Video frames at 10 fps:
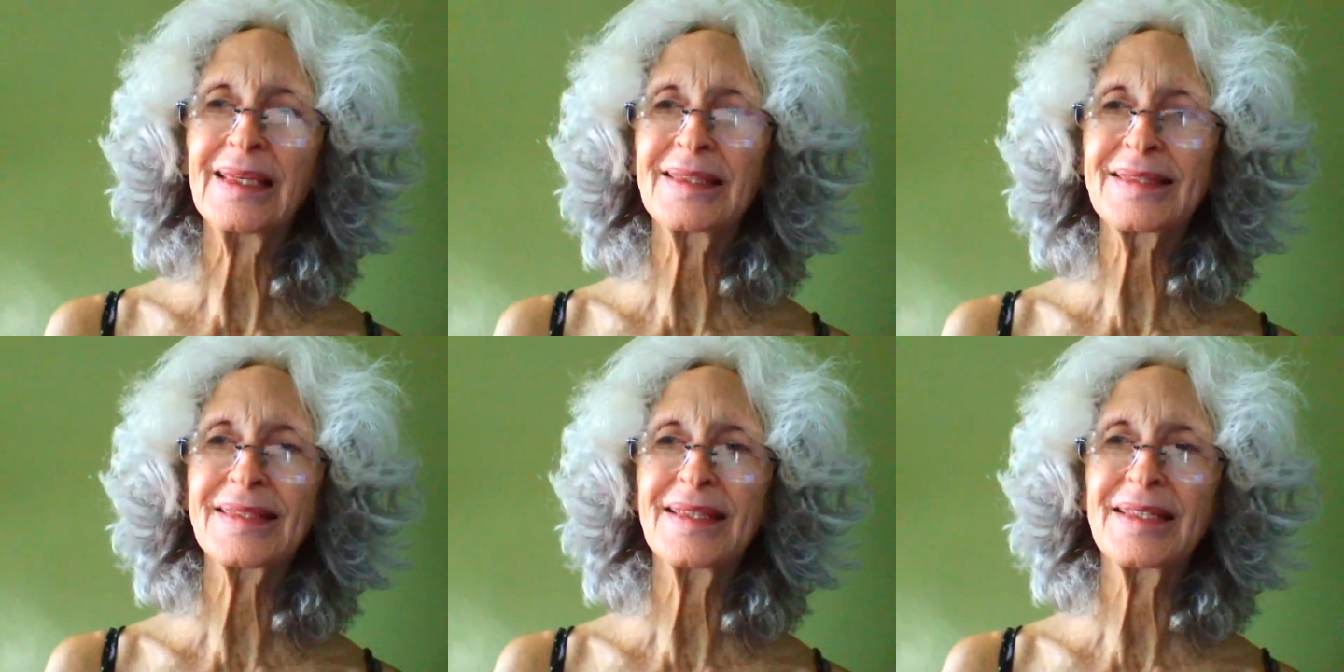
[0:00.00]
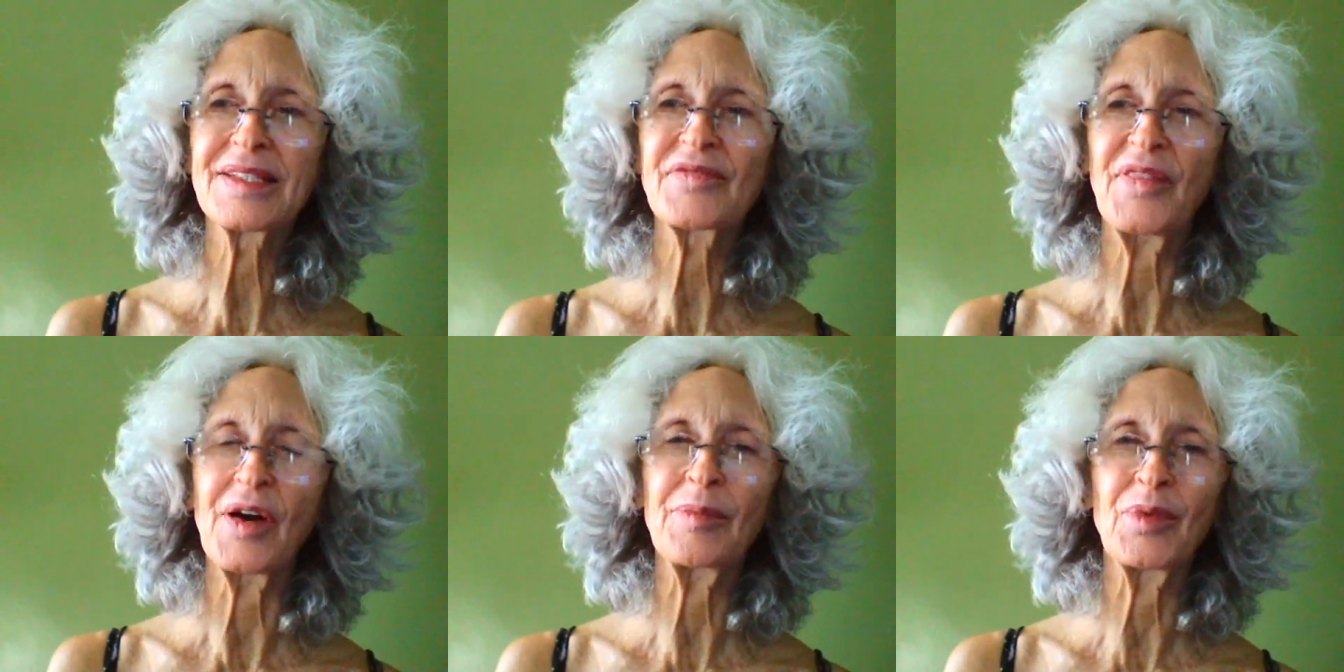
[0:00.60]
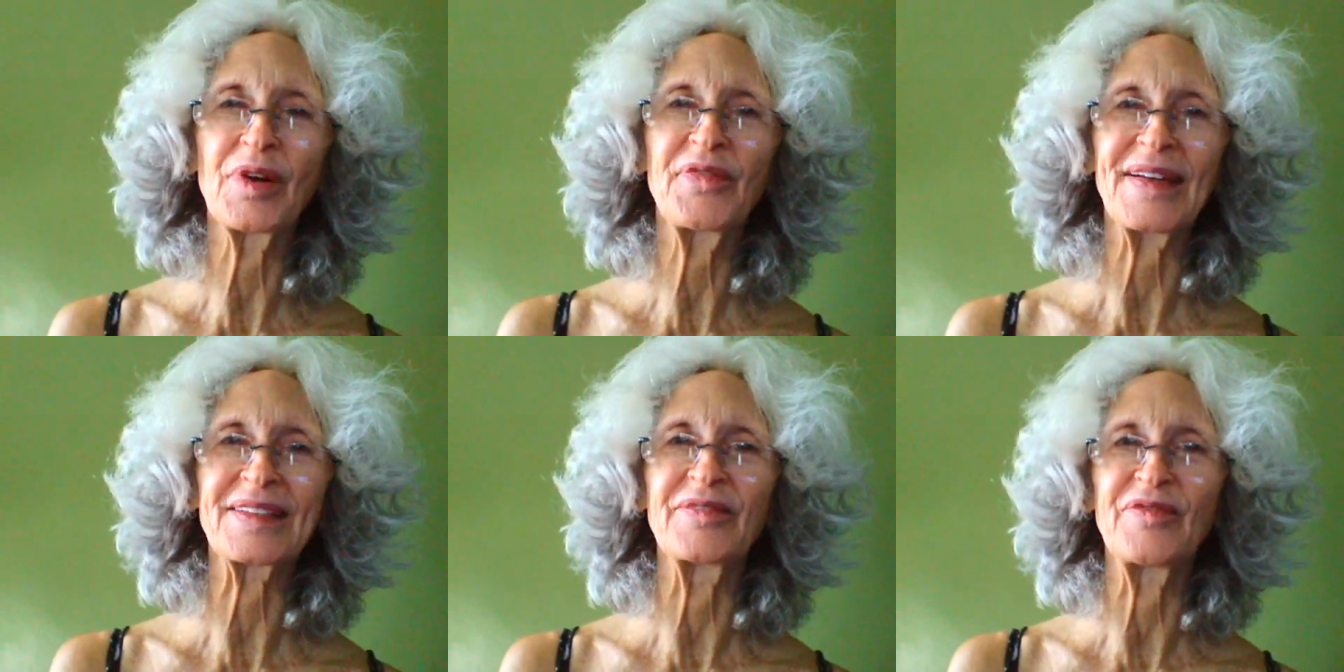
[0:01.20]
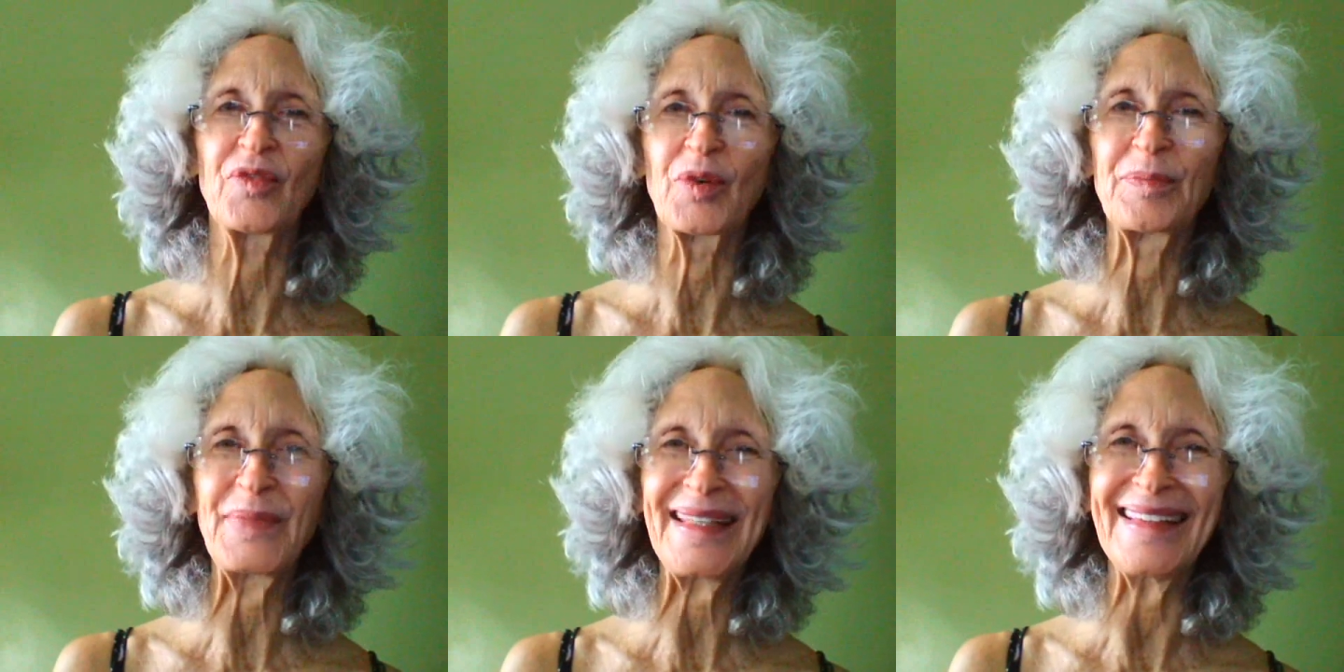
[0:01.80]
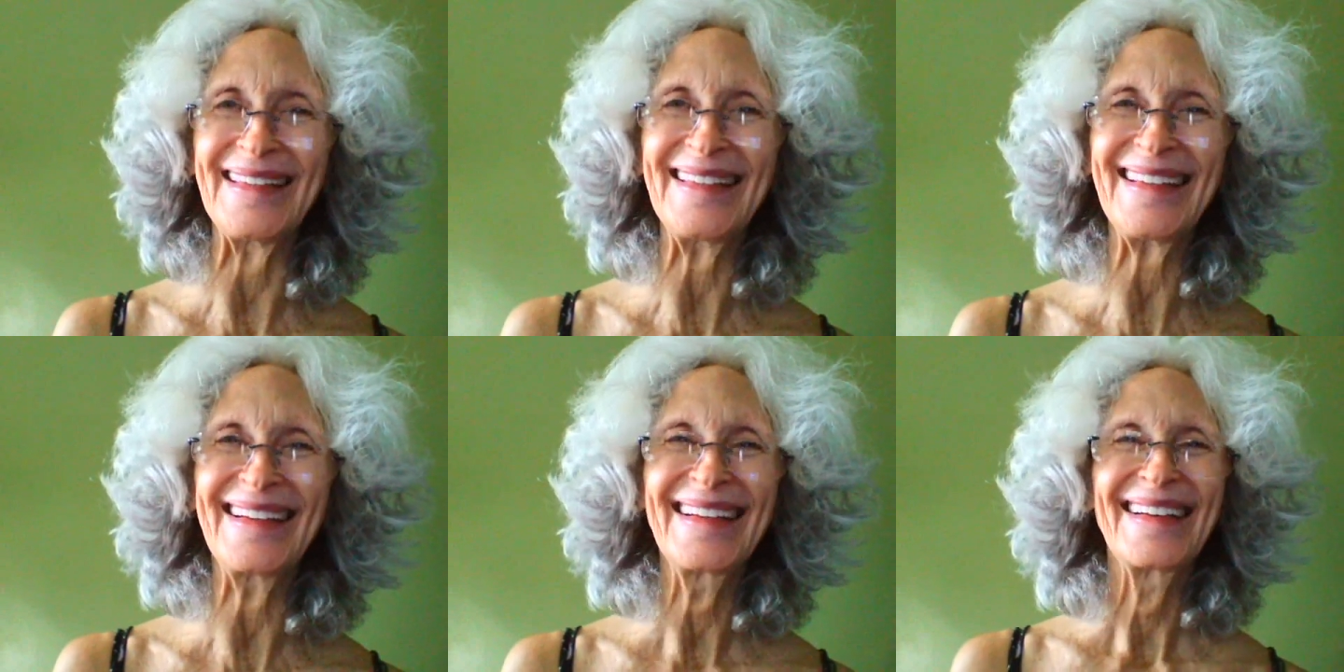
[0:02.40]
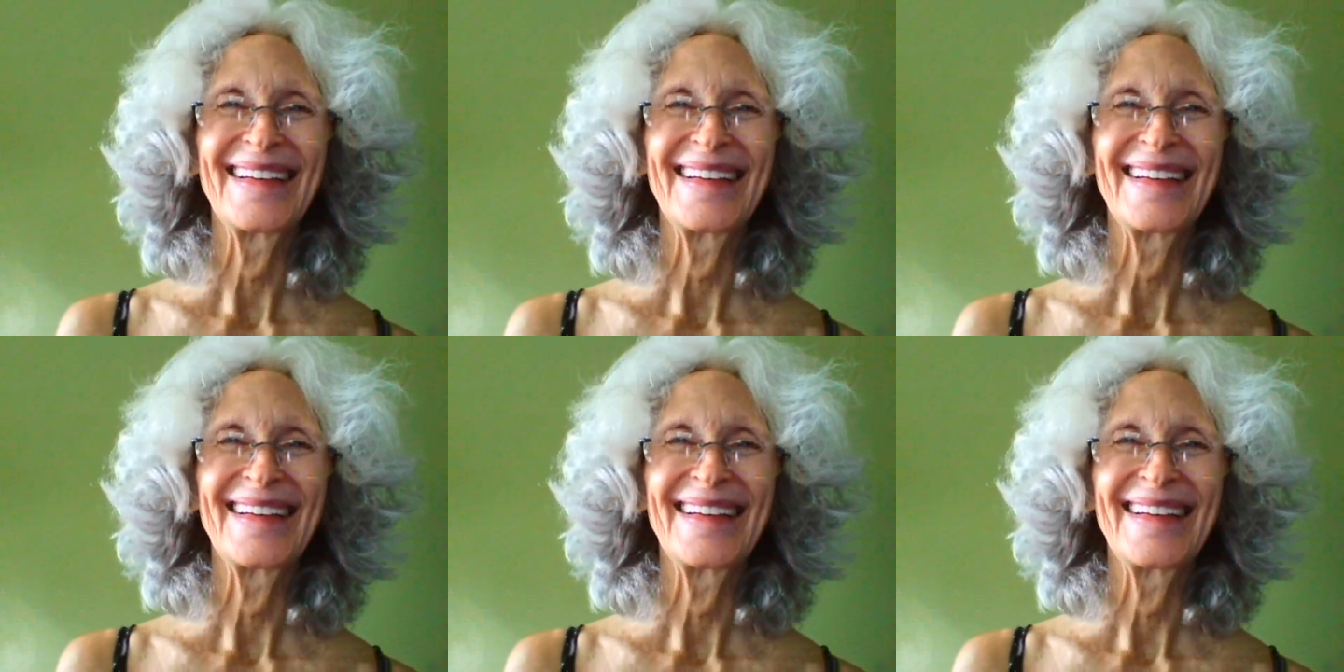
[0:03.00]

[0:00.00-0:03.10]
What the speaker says: Is far more effective for me